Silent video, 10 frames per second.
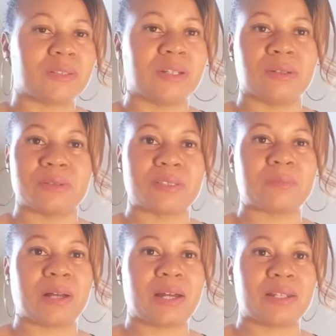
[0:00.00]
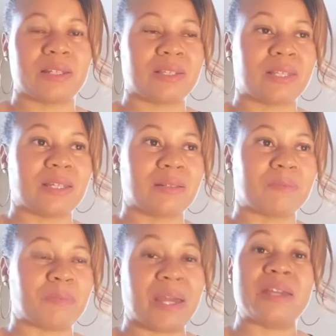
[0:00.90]
you know, somebody that they
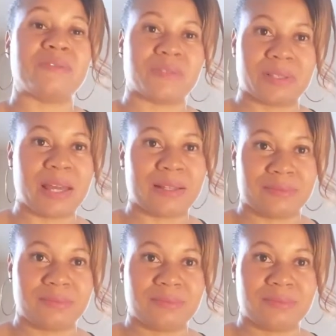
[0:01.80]
can pay for that,